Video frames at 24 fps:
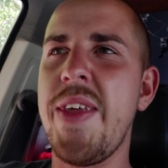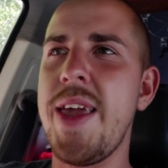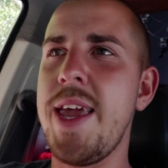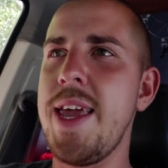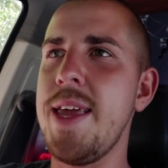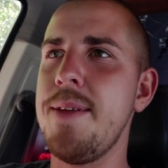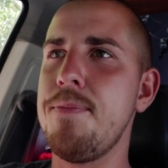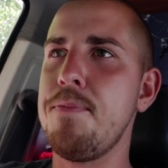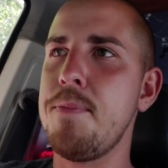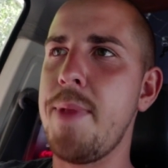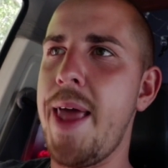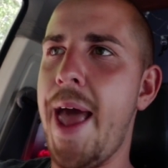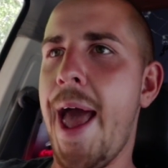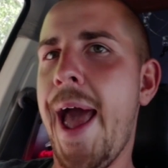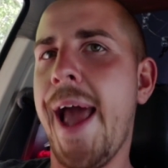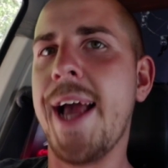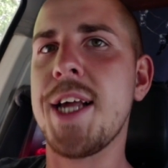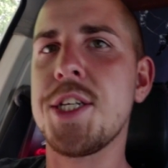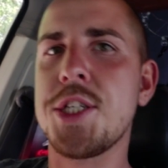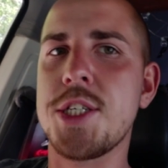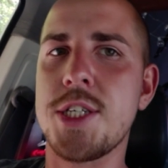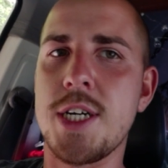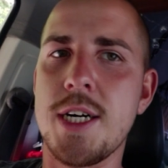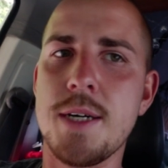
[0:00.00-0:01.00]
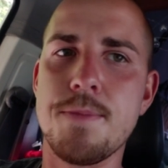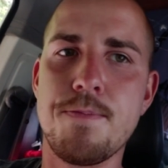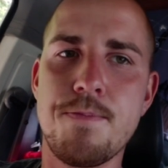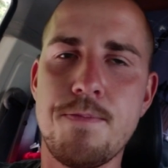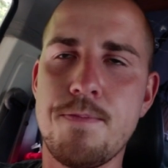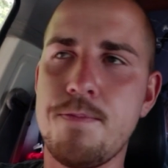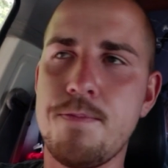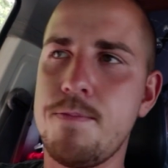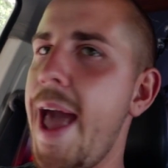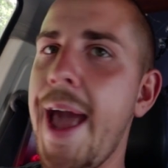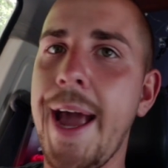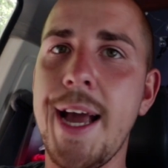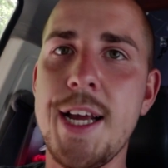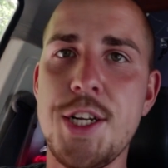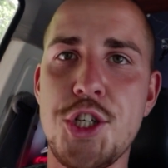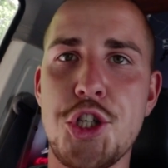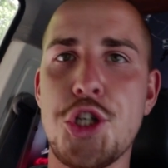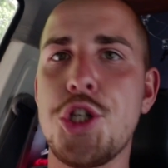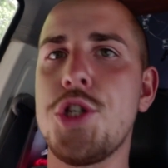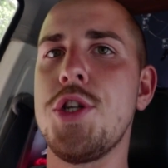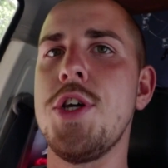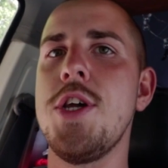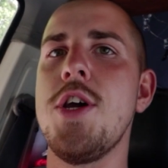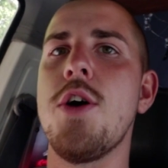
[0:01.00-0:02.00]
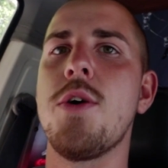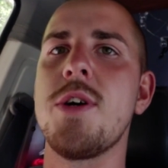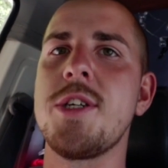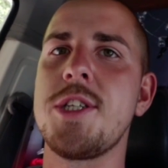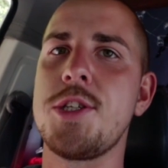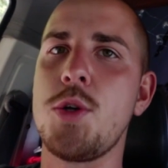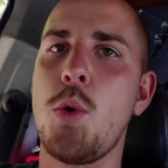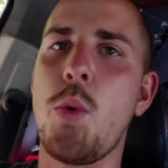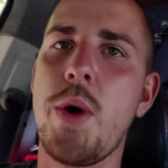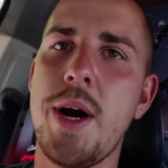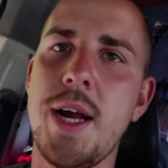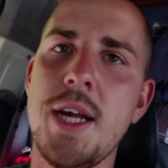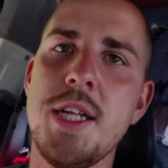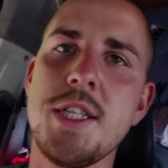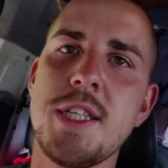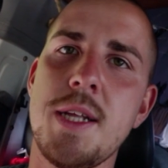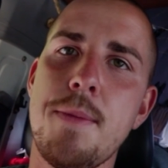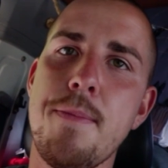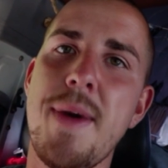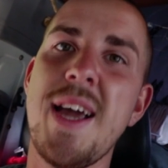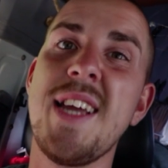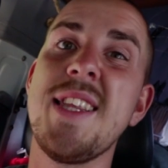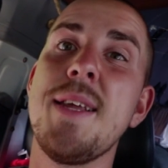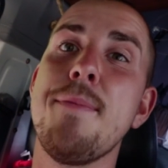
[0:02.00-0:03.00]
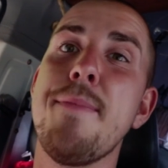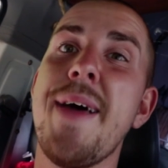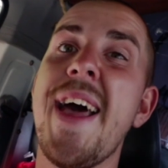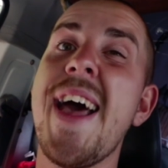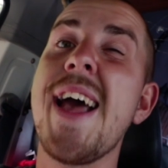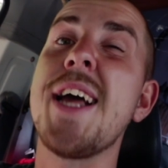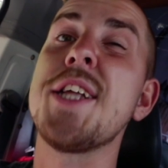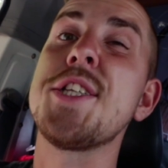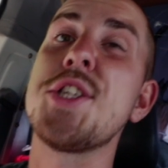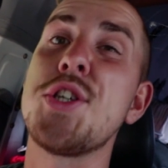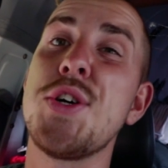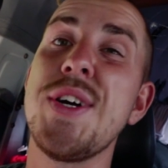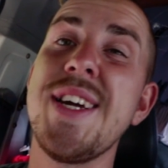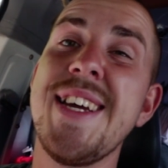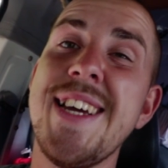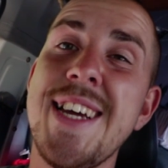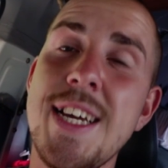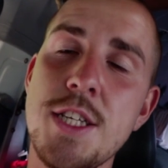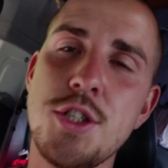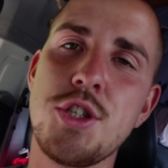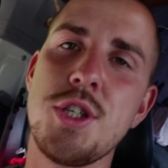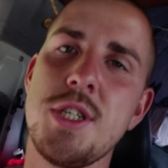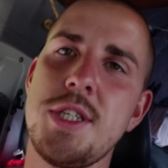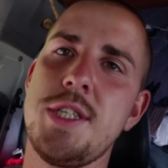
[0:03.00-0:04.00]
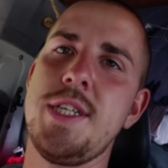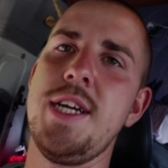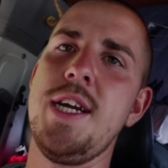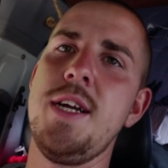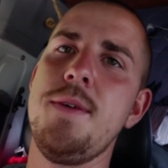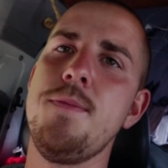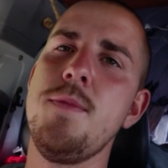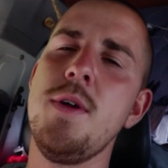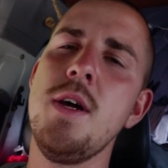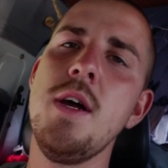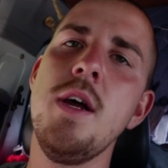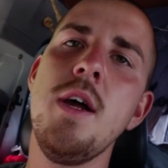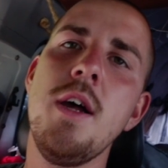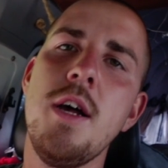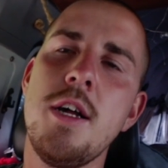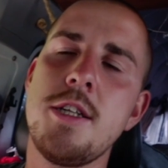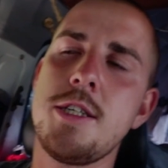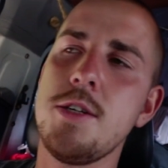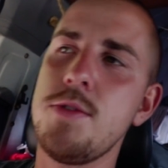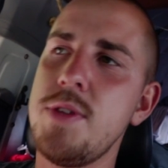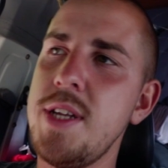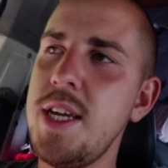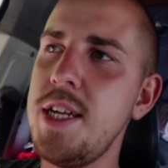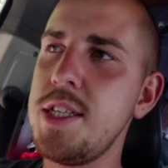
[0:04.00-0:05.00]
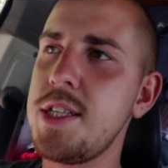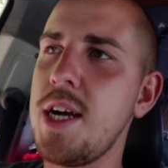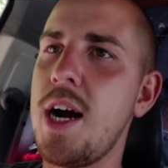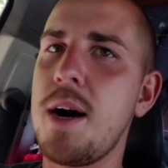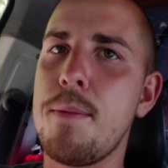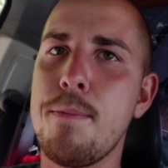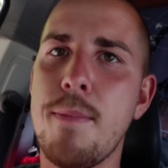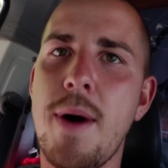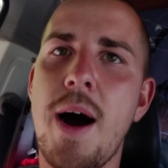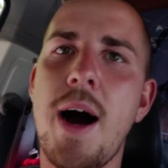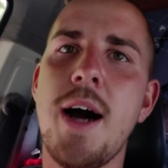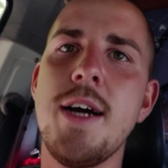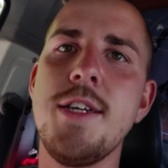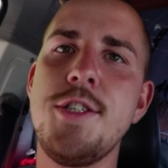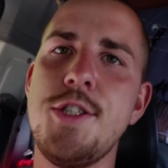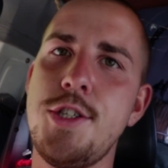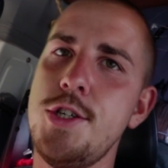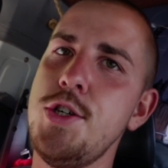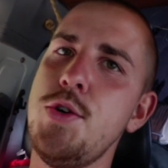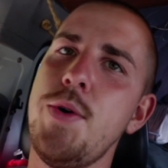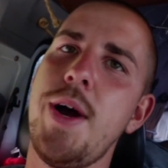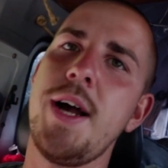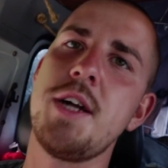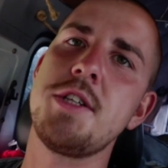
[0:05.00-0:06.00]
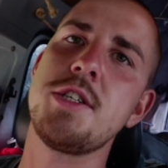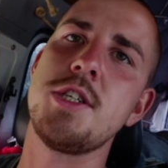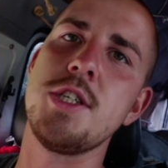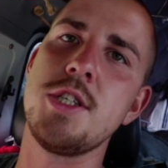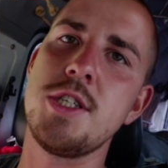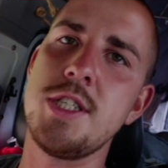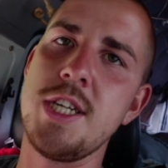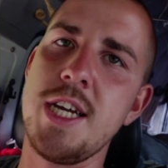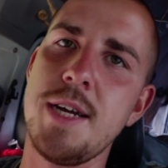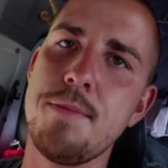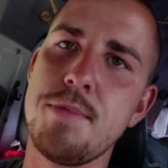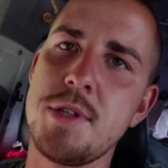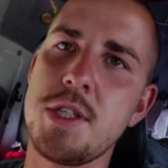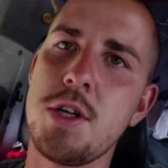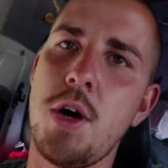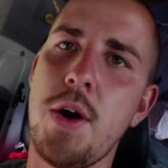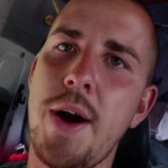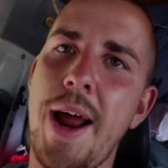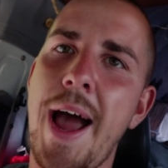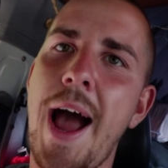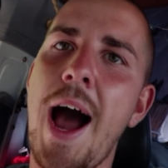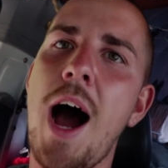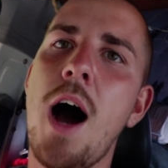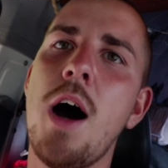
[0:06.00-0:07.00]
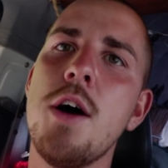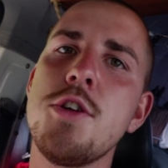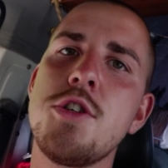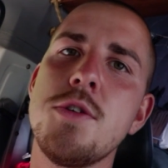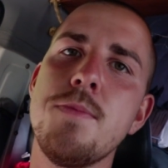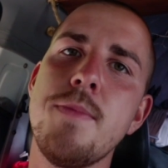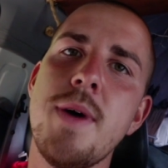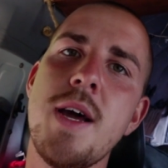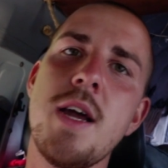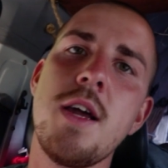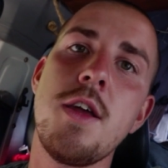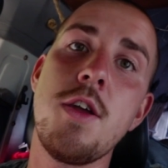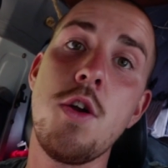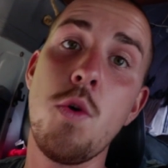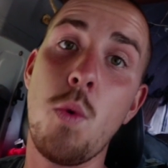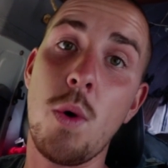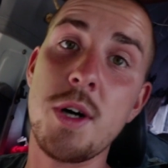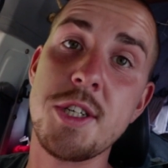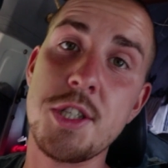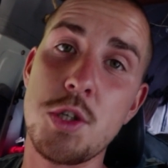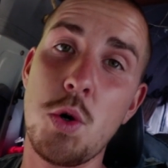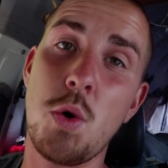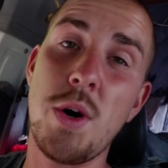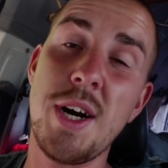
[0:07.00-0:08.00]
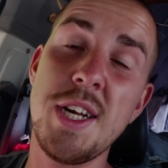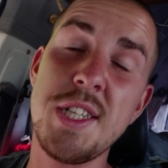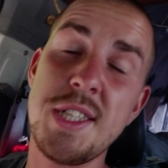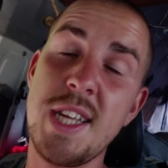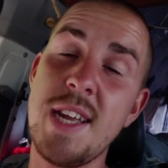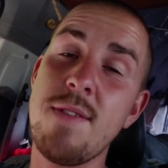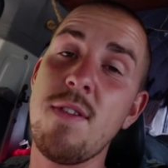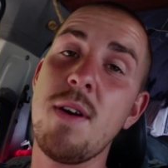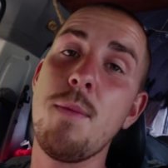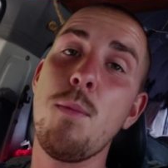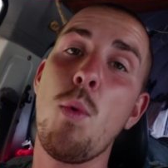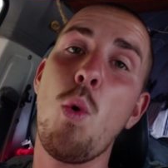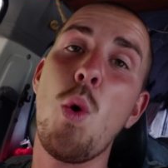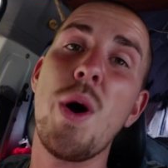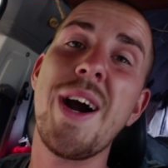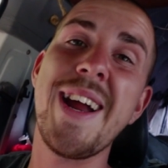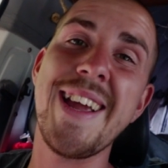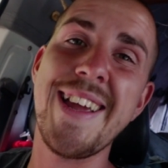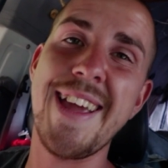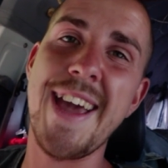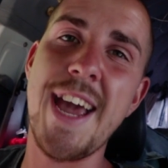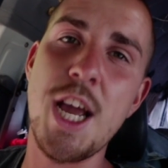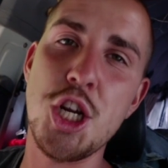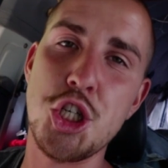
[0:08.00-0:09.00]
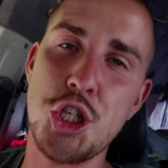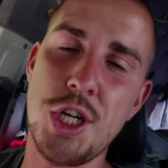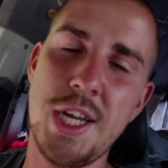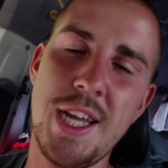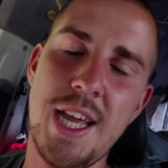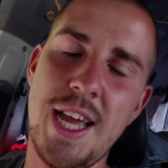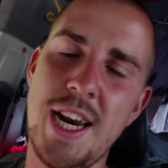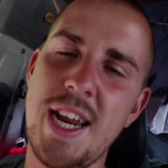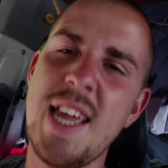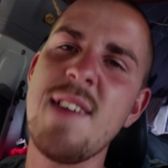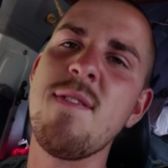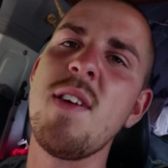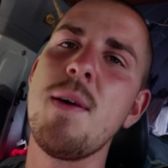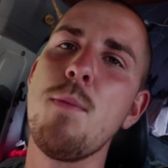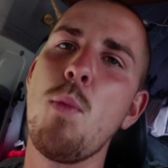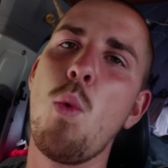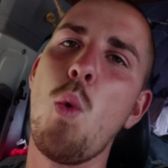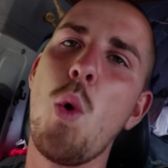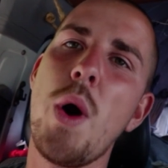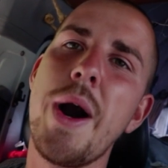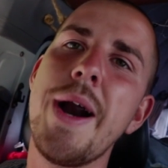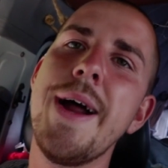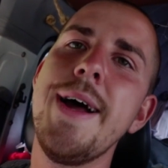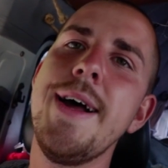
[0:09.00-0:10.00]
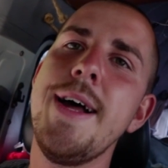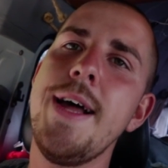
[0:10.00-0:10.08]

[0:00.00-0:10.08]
the extra edge to your stories and make them extra interesting. So these are my 2 extra tips on how to make your stories even more engaging and even more